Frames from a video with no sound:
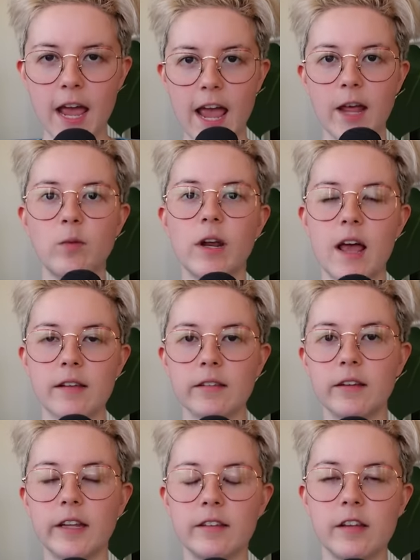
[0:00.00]
and what
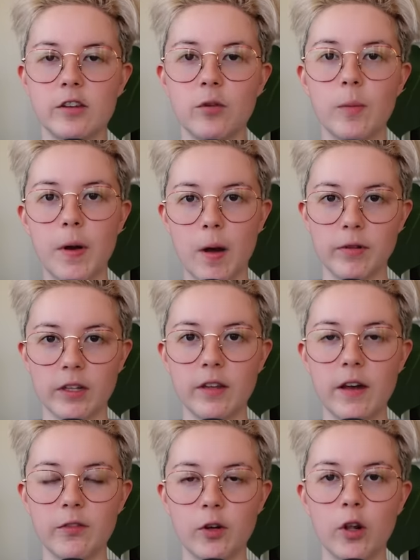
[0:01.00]
escalates it to a public
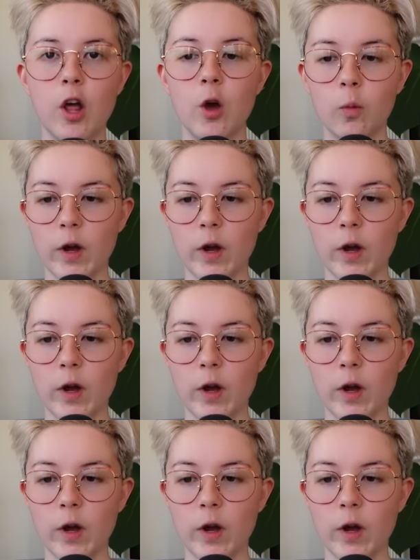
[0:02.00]
level